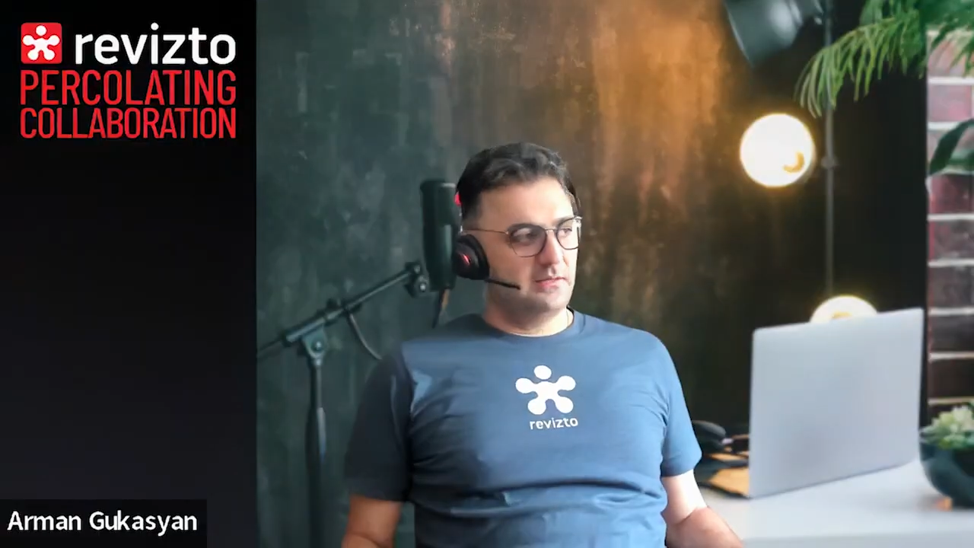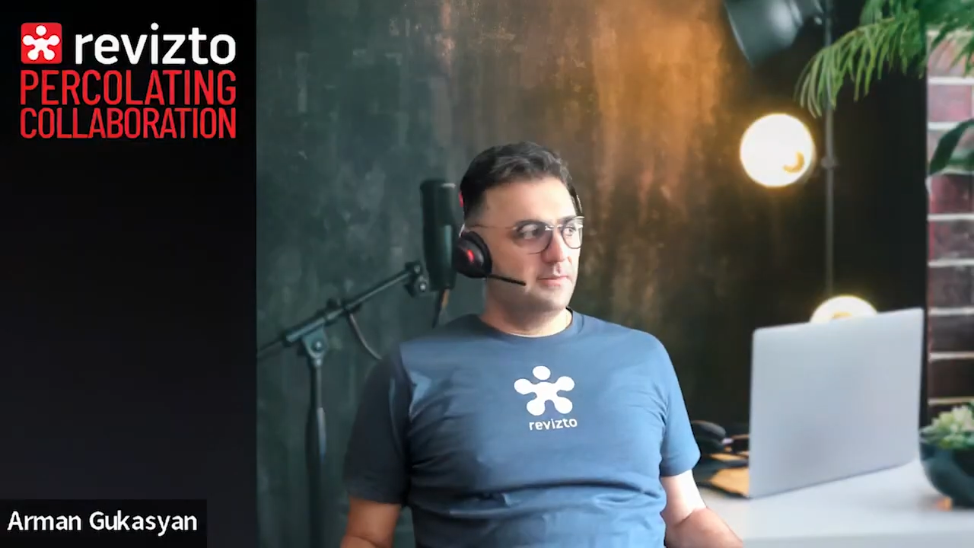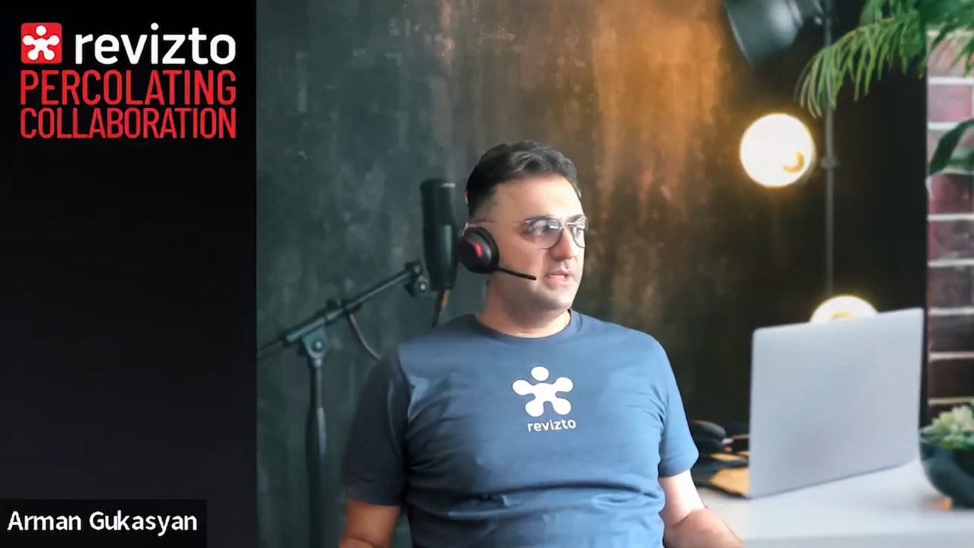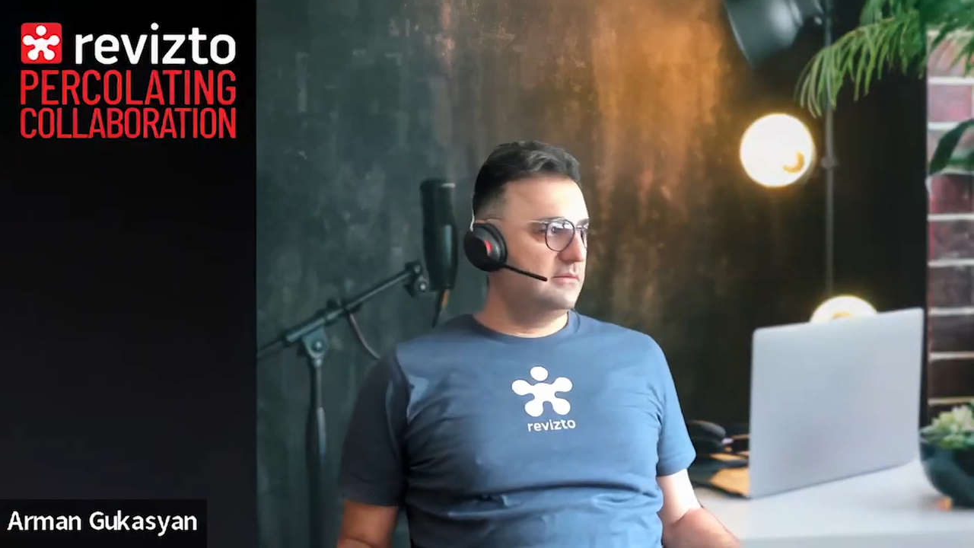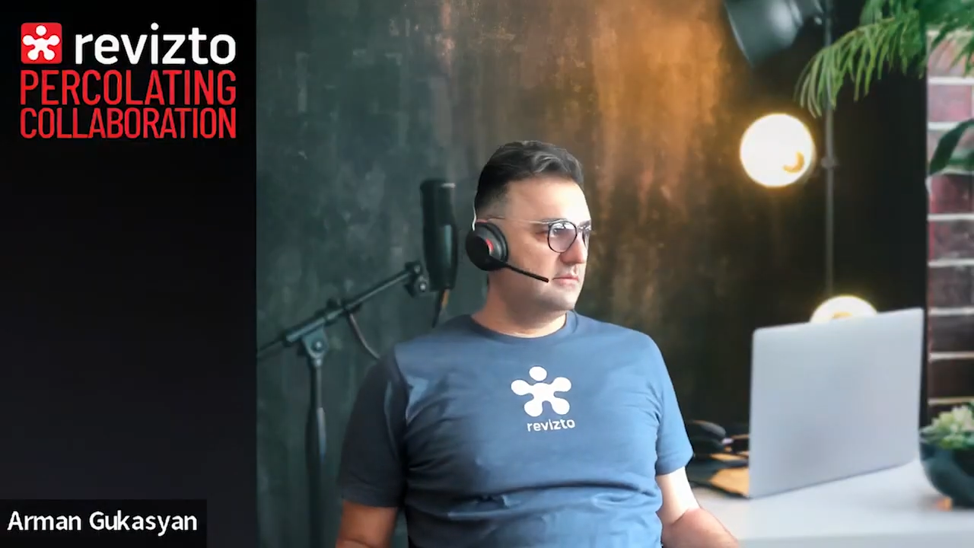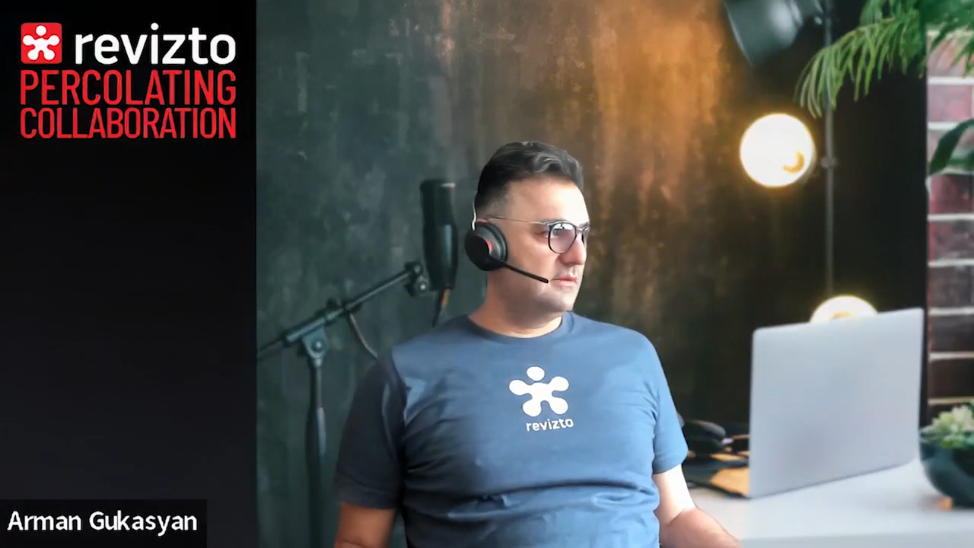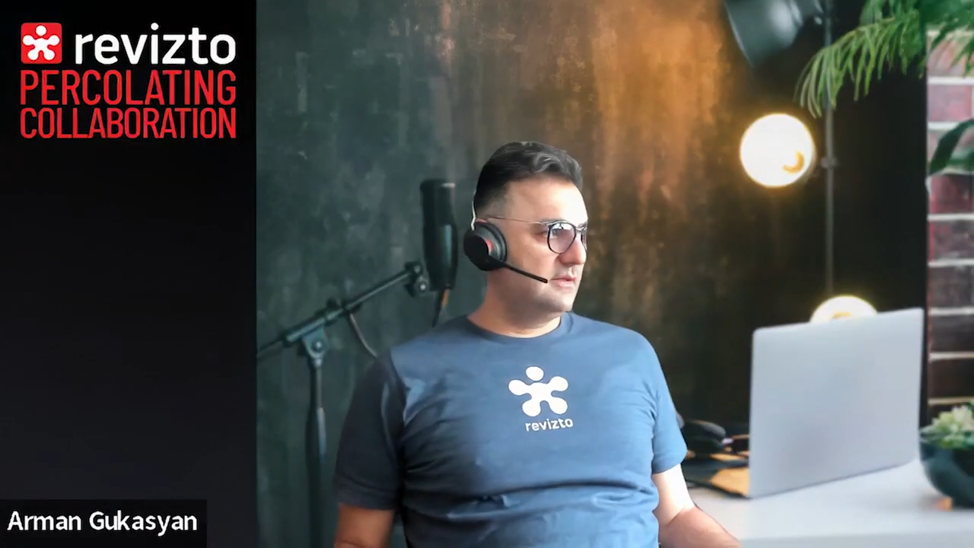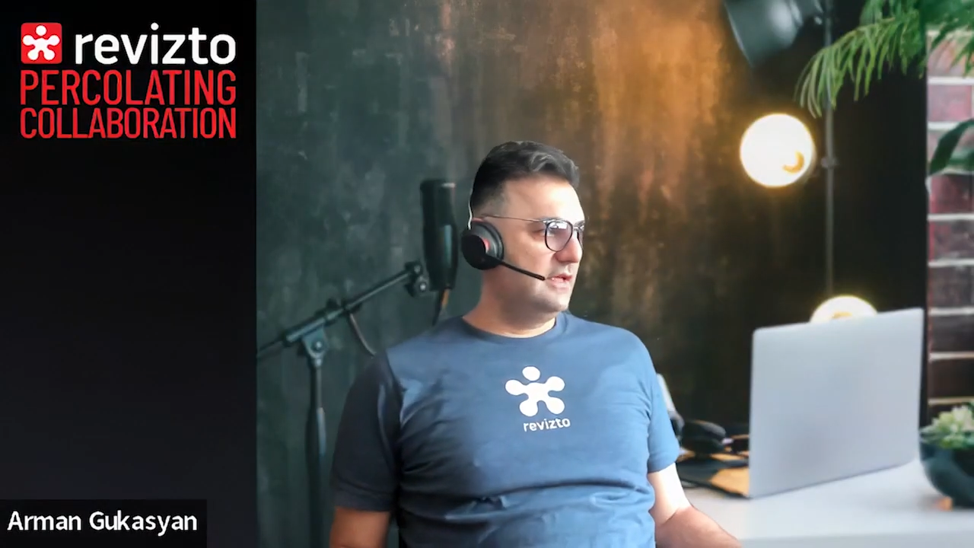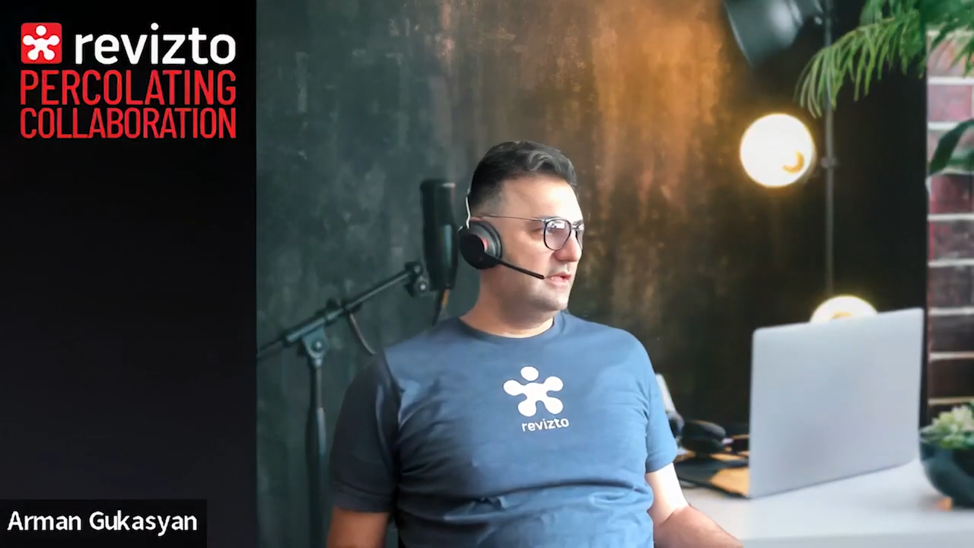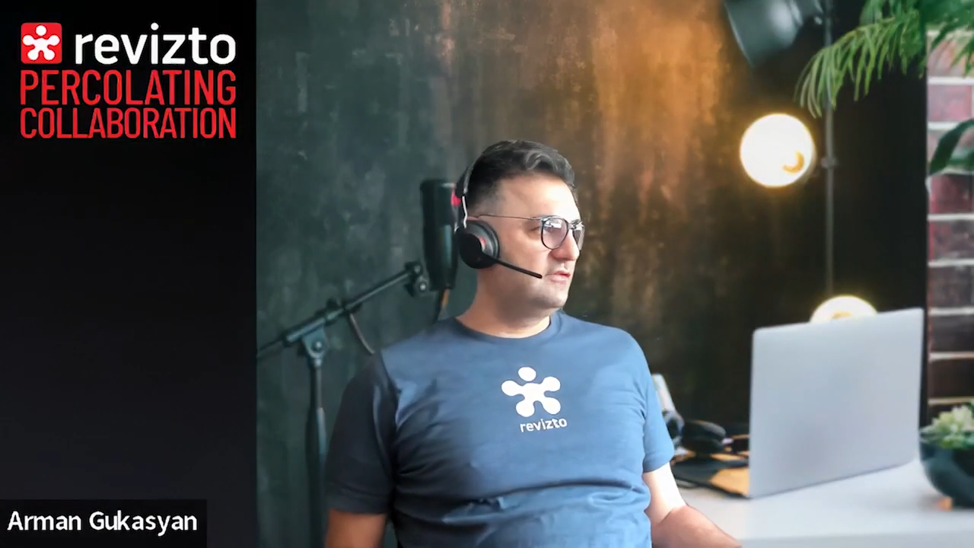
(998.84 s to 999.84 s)
mean,
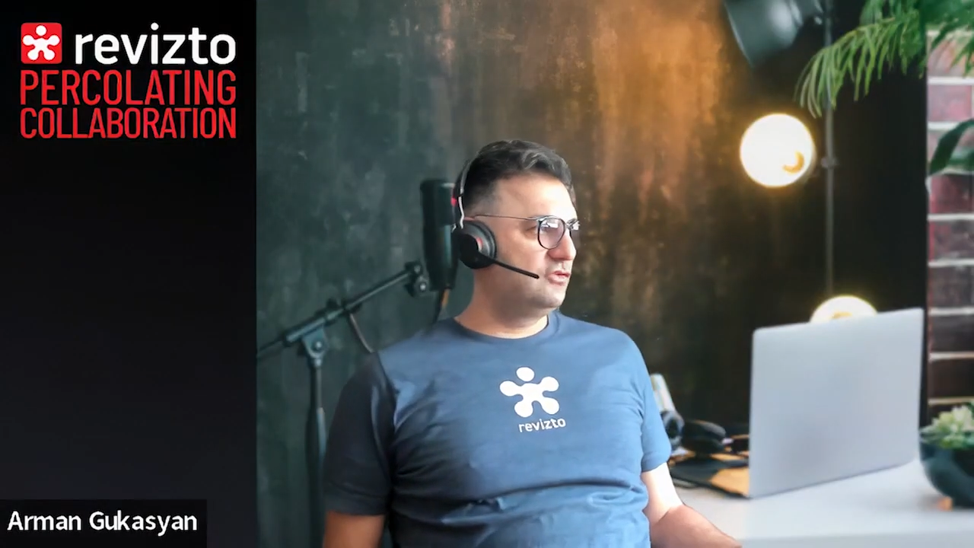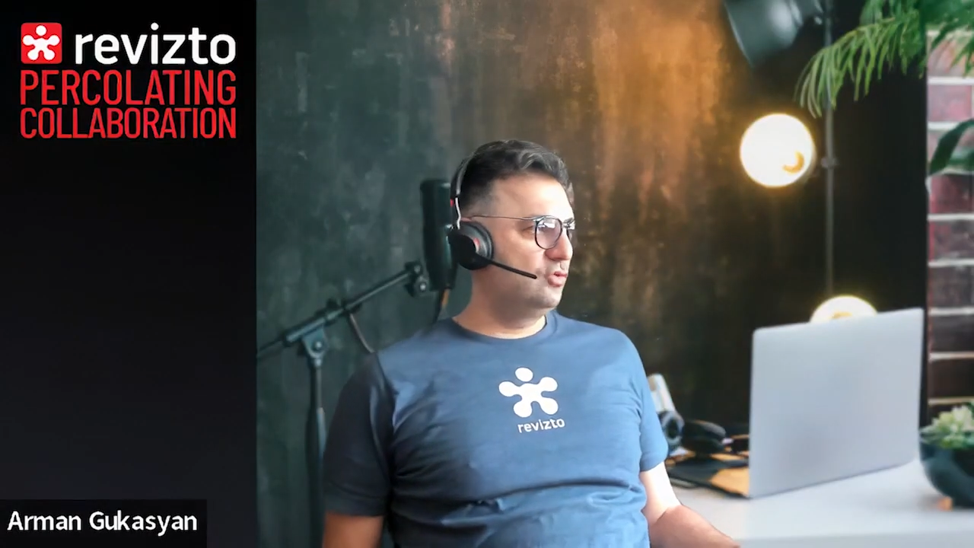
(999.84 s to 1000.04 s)
it's